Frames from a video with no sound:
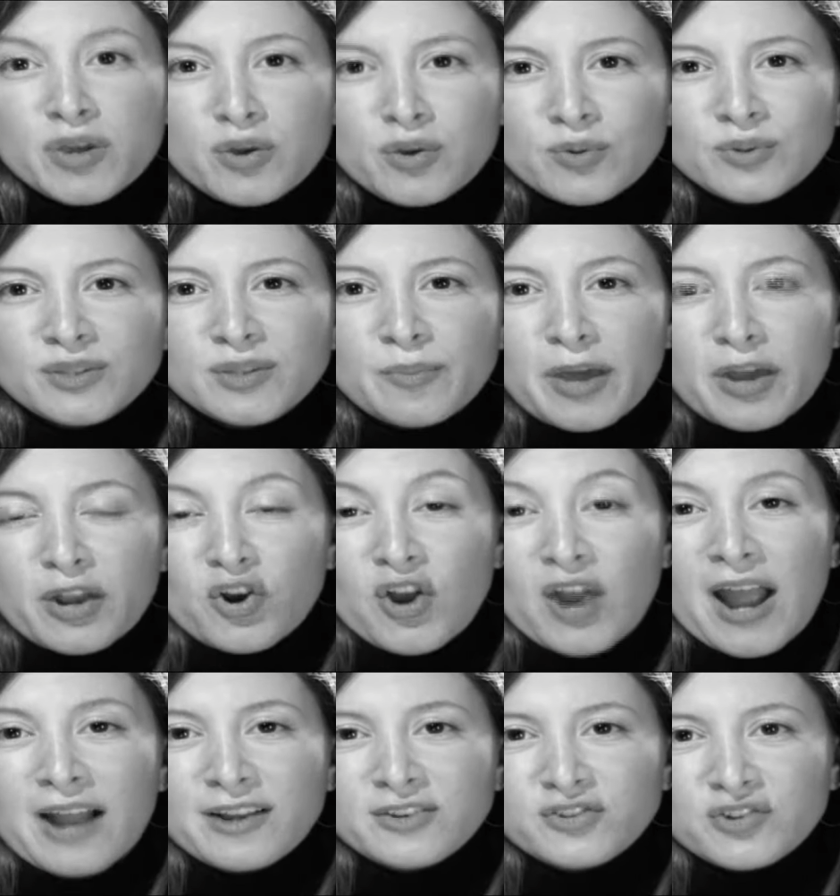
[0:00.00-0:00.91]
who's a better
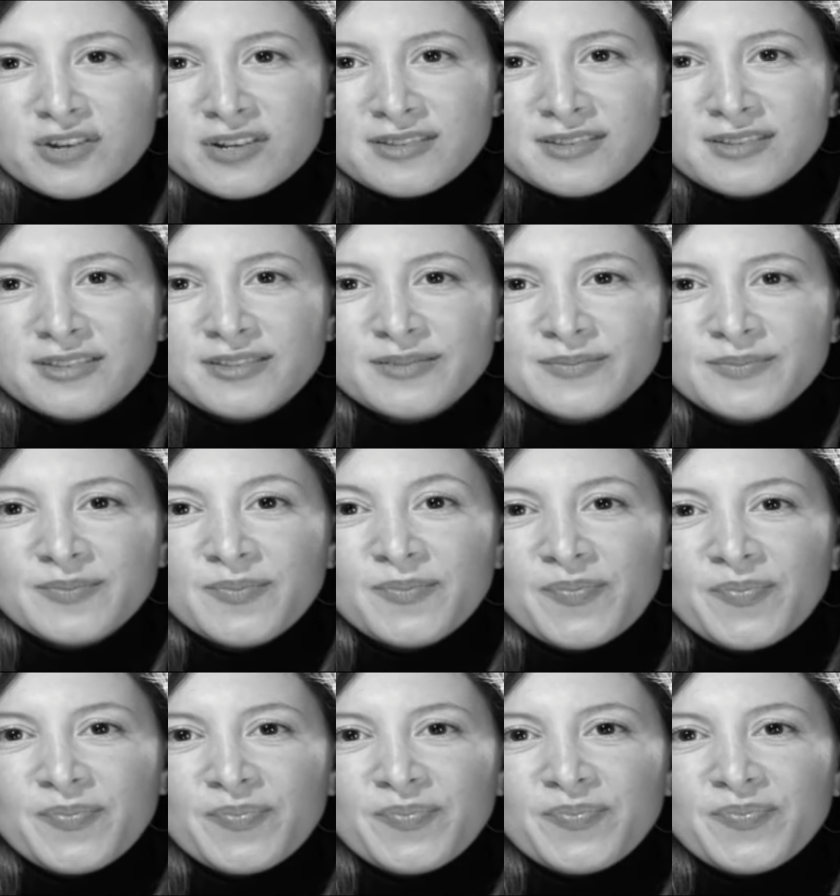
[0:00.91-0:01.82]
actress.
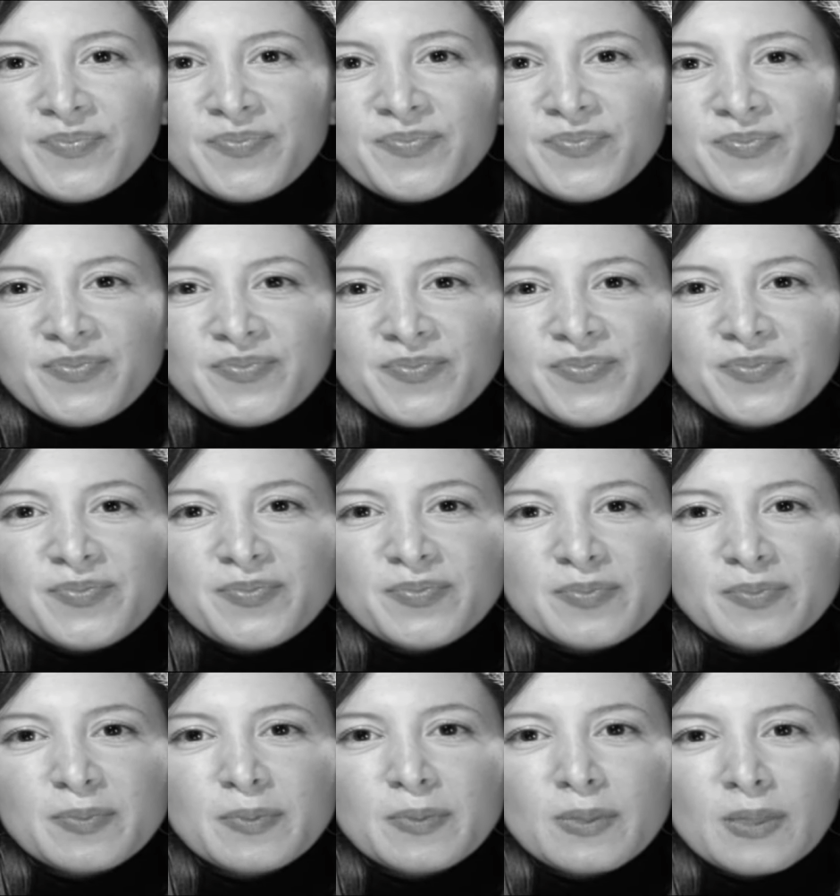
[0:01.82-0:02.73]
You dare
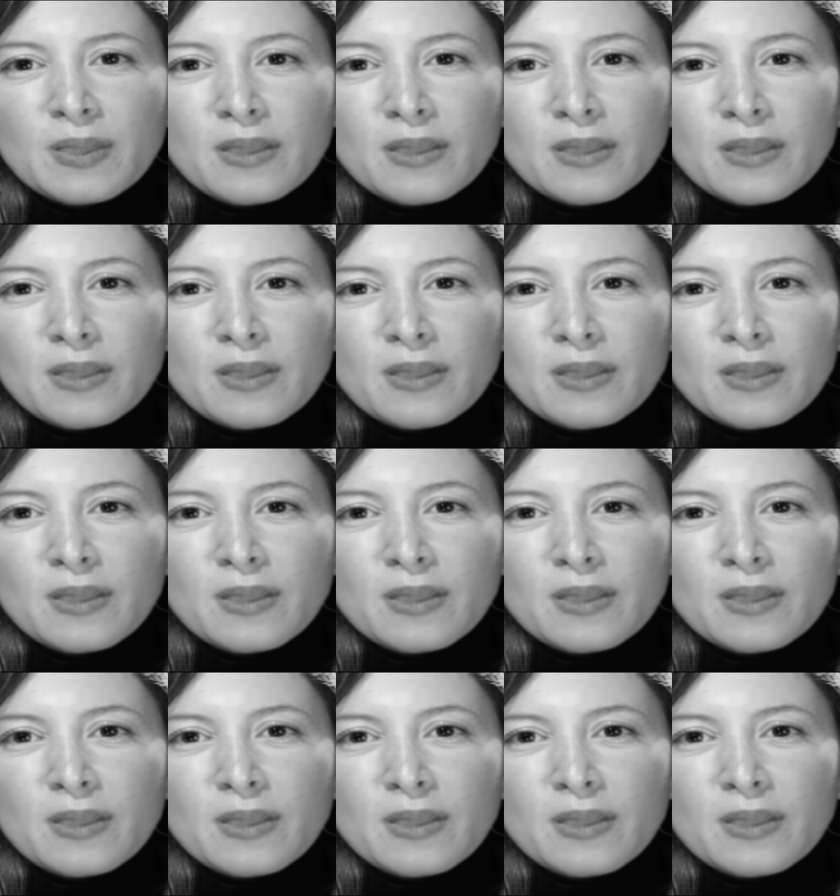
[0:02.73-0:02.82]
me.